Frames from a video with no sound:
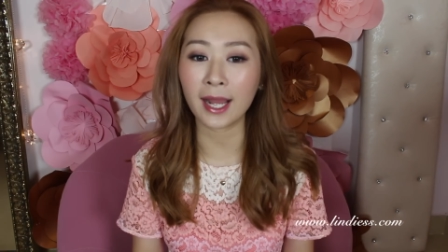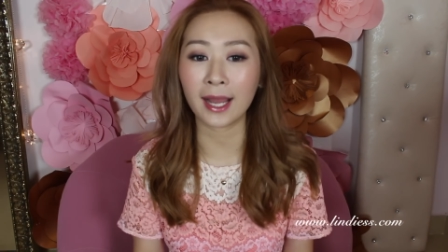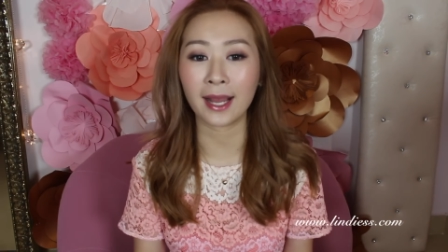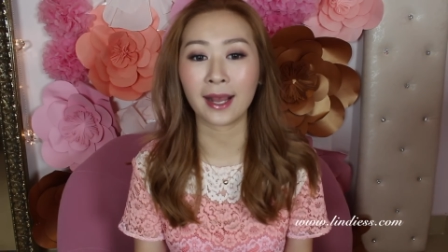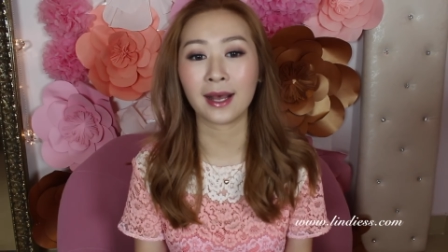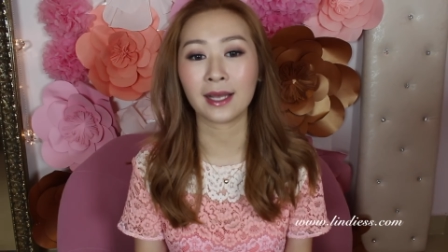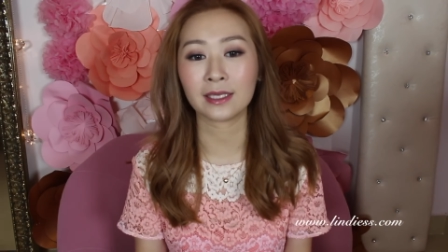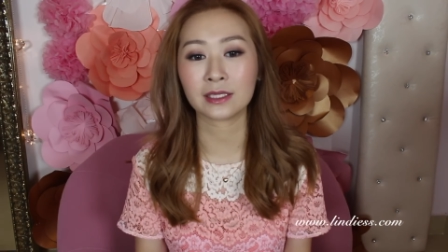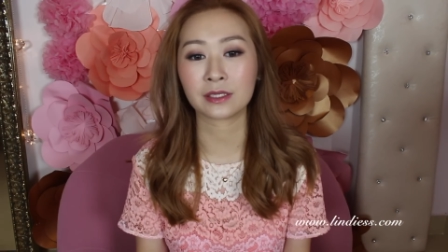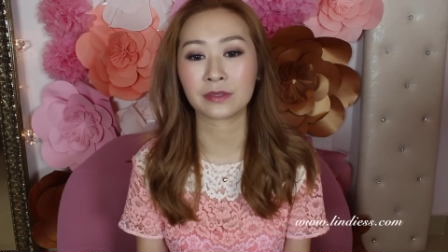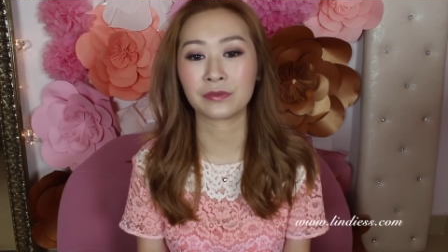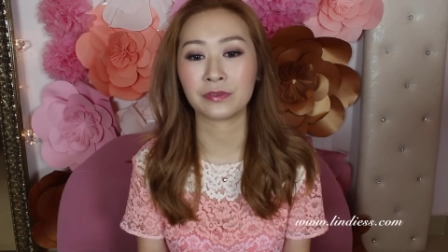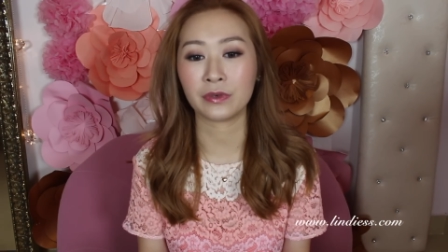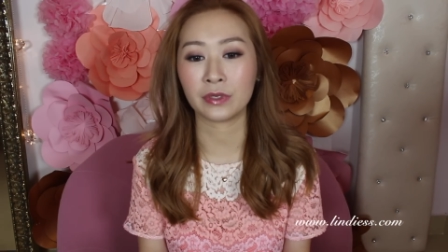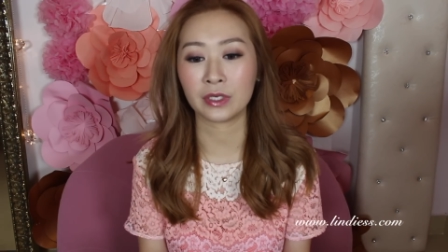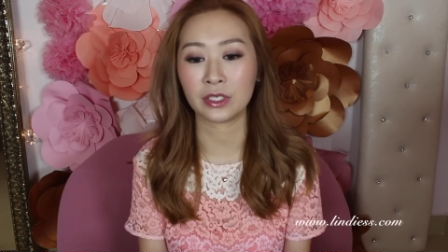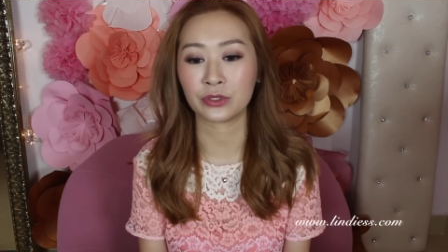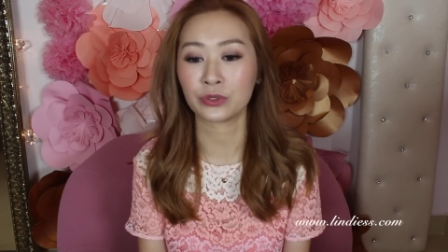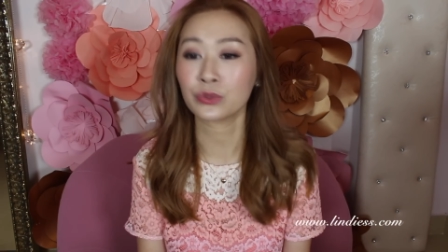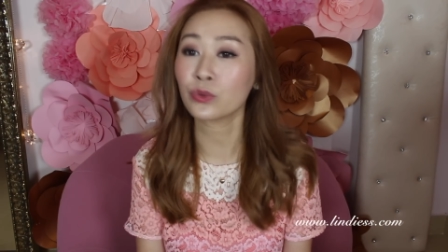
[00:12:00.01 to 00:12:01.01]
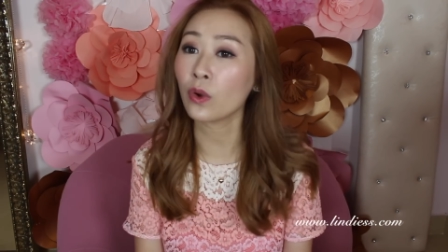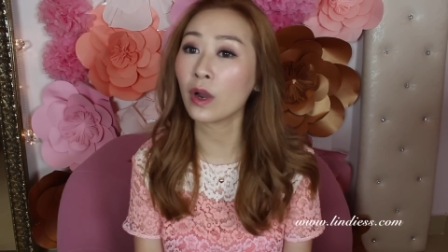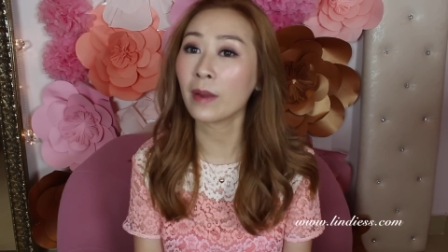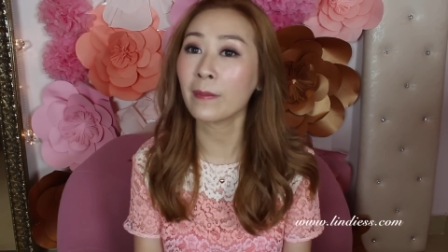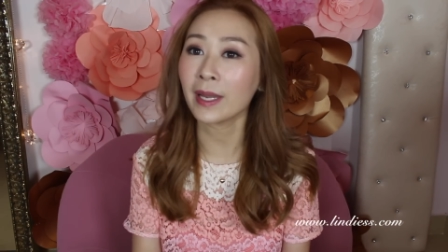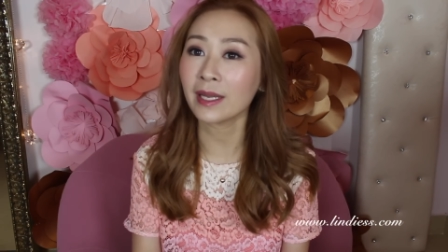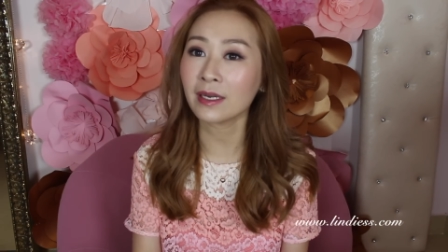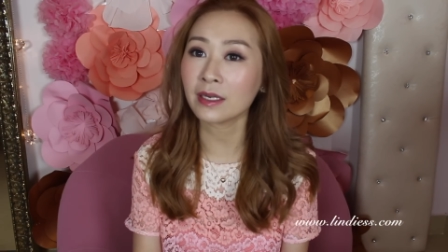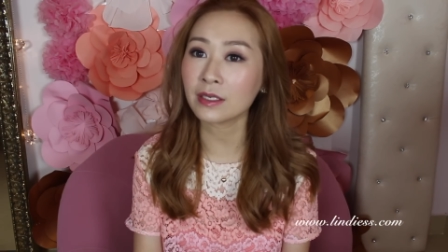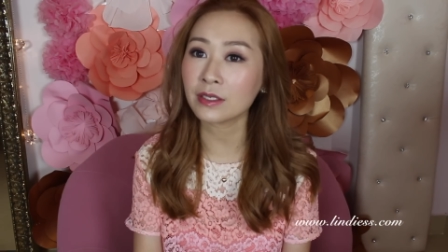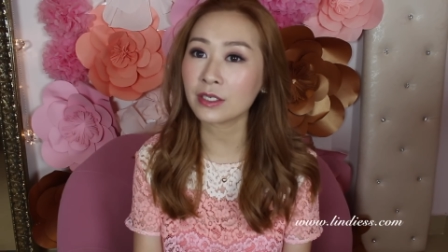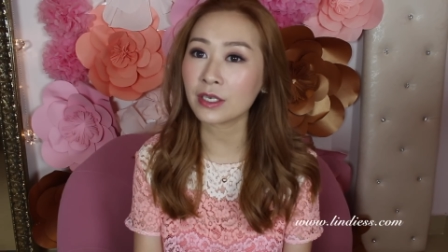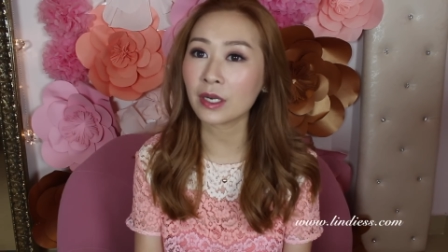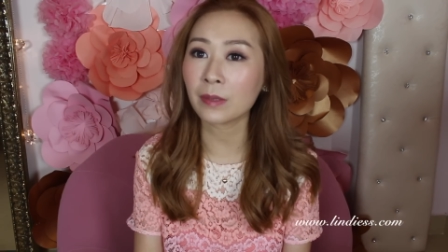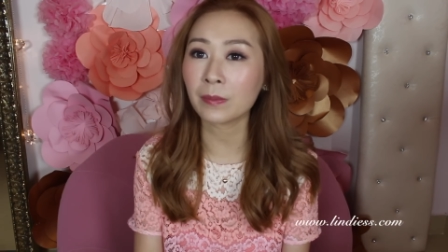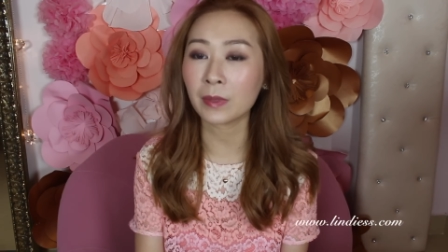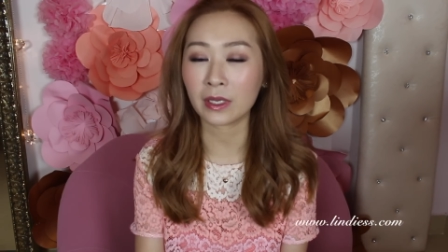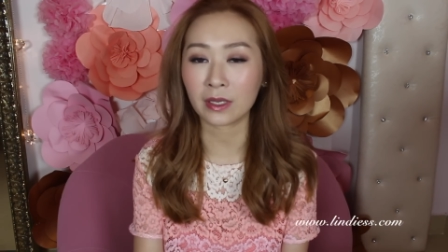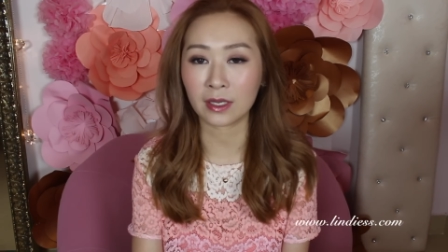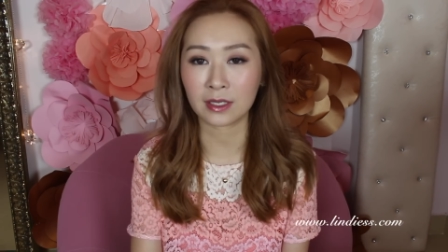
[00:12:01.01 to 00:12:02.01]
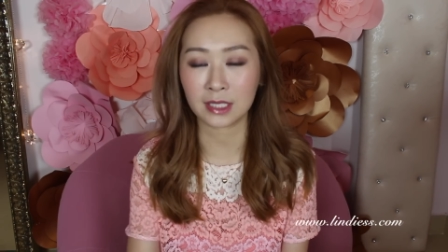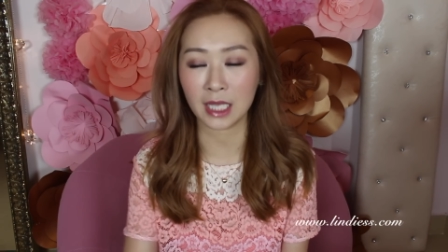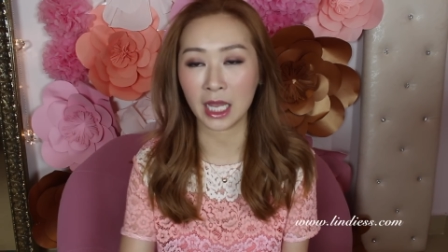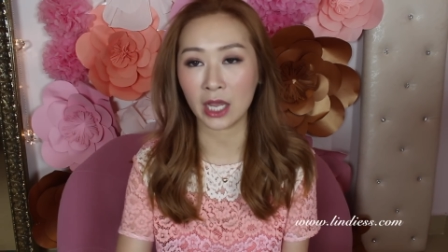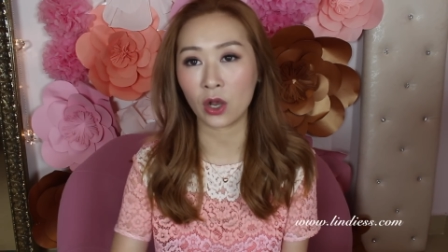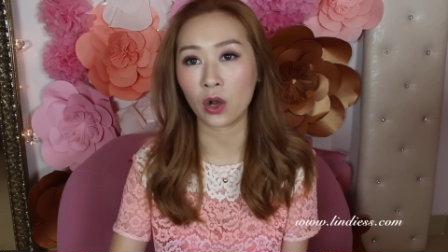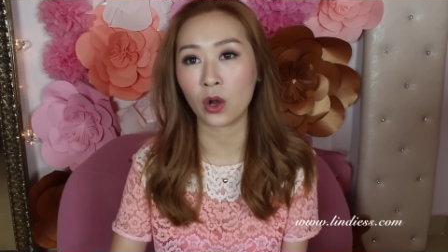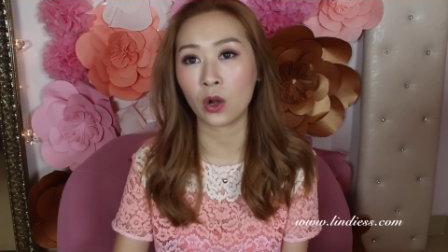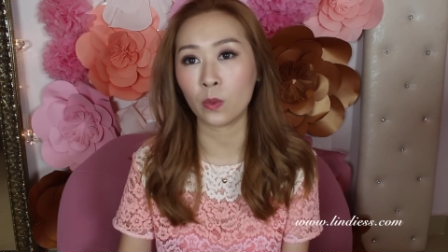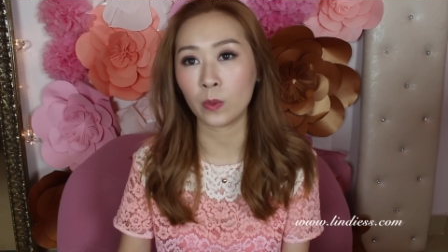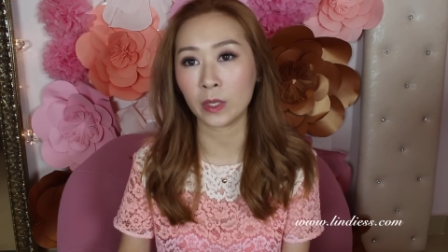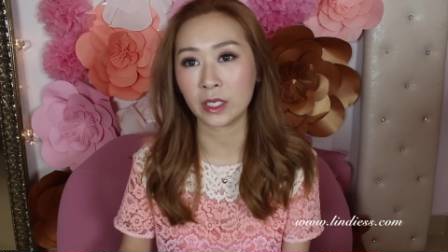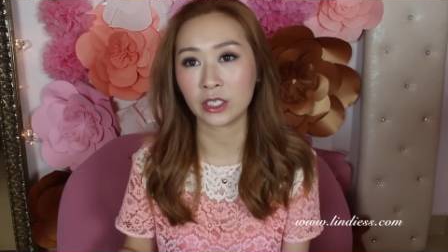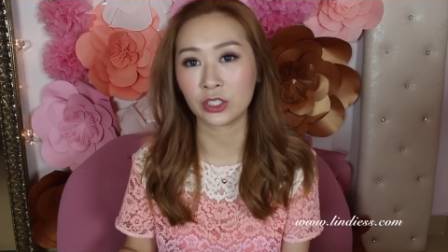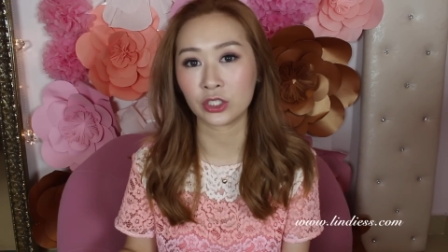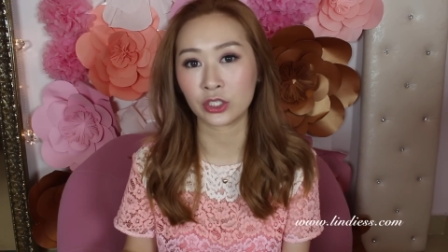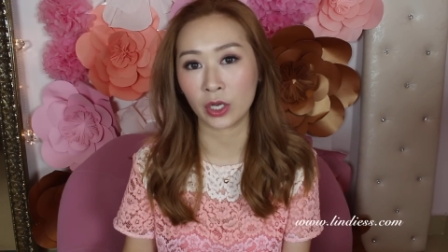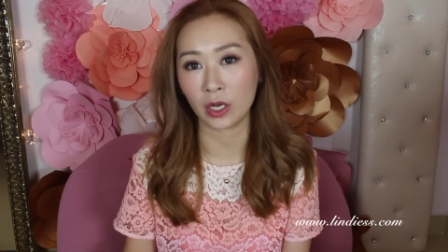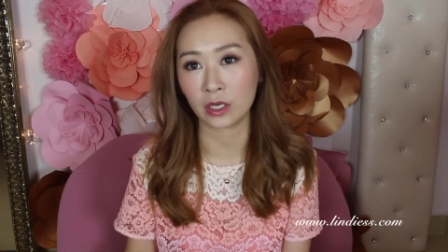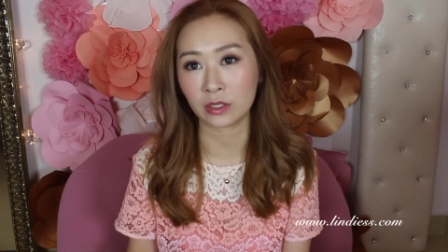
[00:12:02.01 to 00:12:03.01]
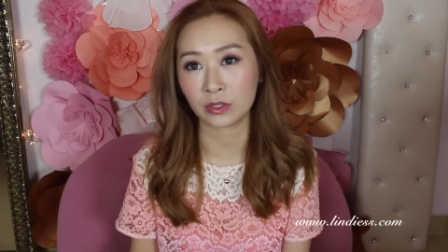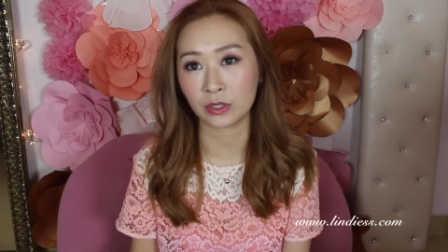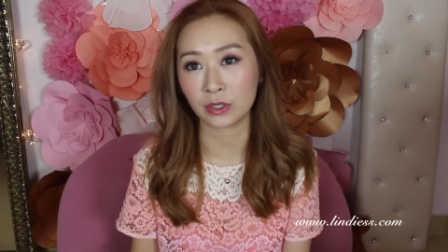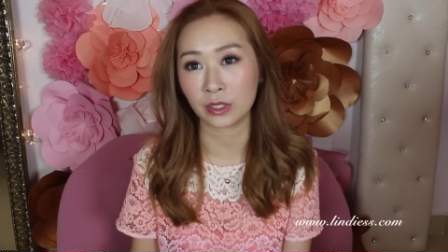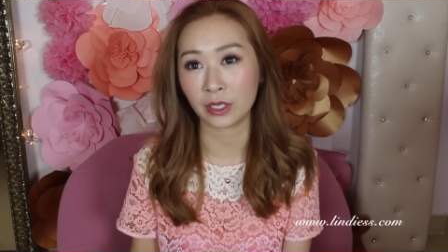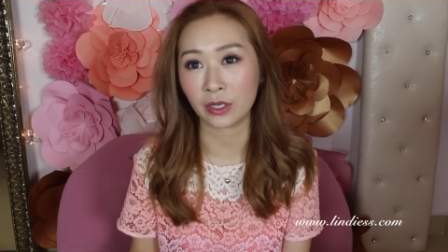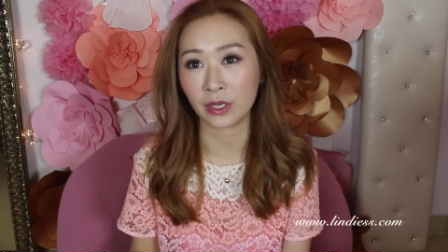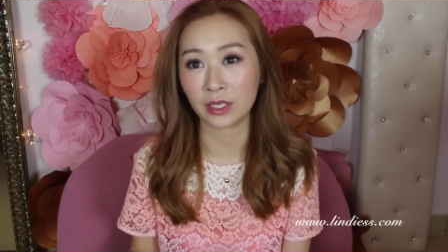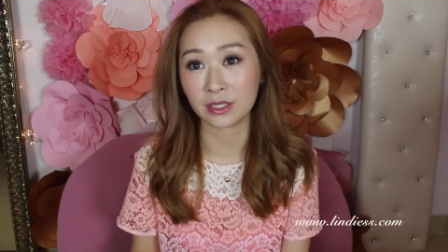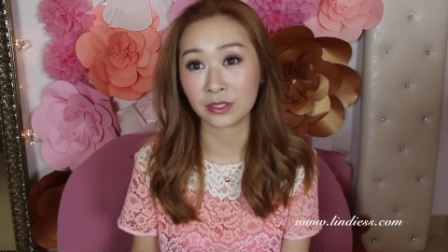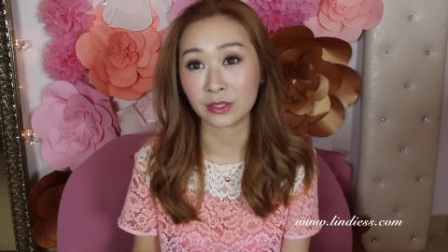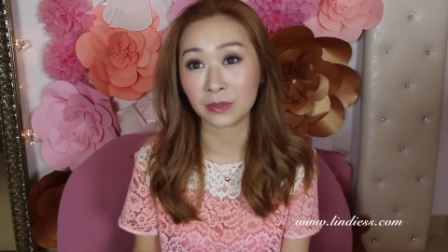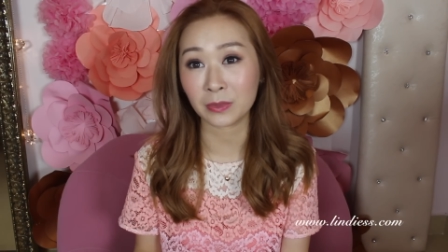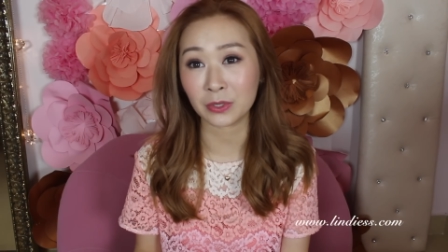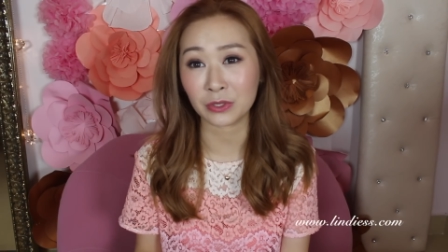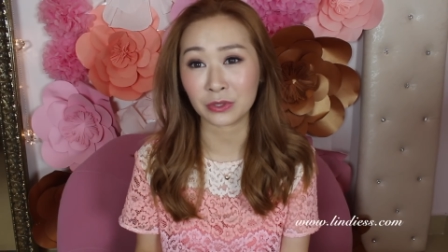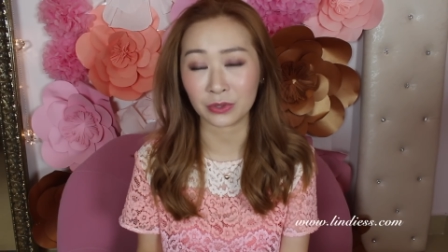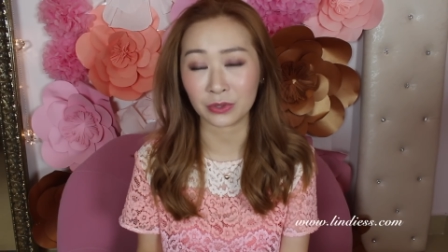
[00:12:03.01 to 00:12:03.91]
I asked for the store manager because I already talked to the customer